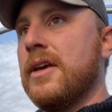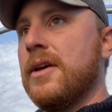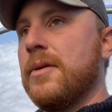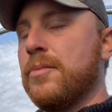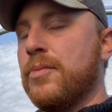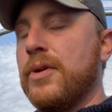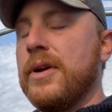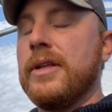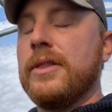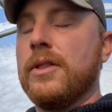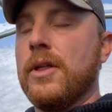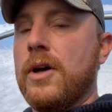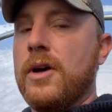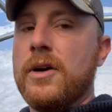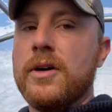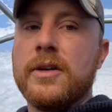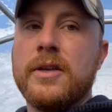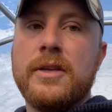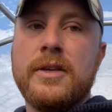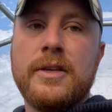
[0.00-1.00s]
pretty
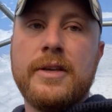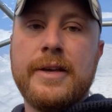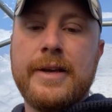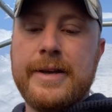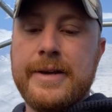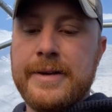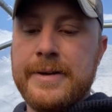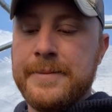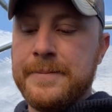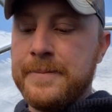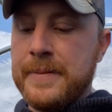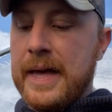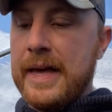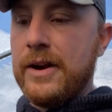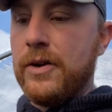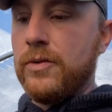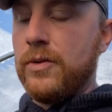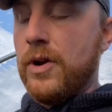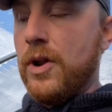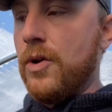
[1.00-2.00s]
long. I
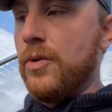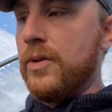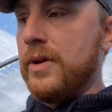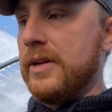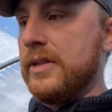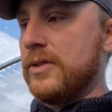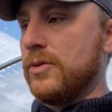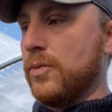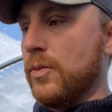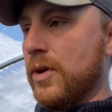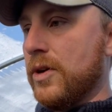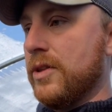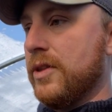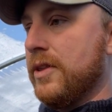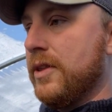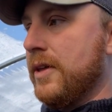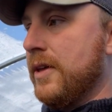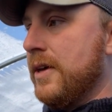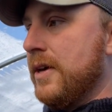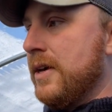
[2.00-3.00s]
don't know that it's
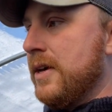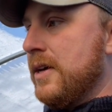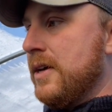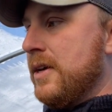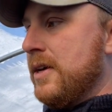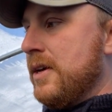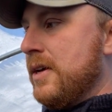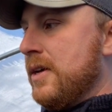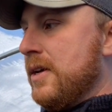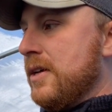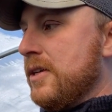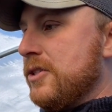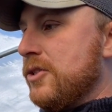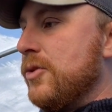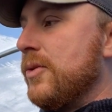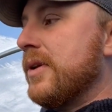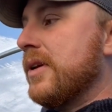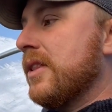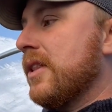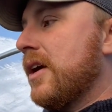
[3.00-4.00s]
worth
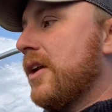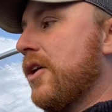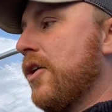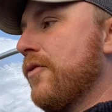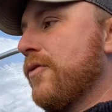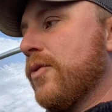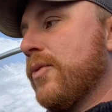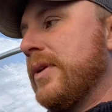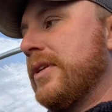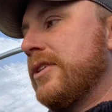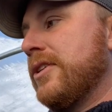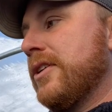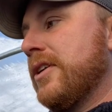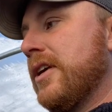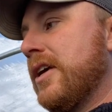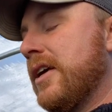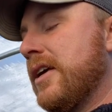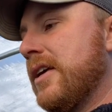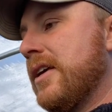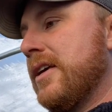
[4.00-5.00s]
doing a lot of
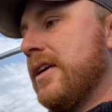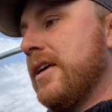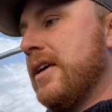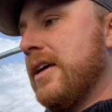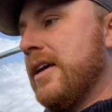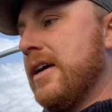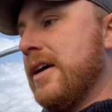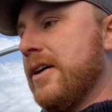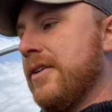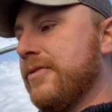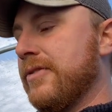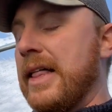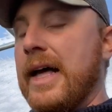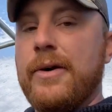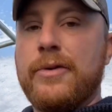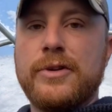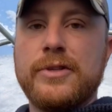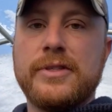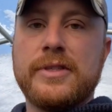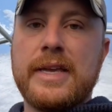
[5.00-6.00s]
overwintered
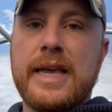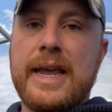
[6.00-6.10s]
flowers.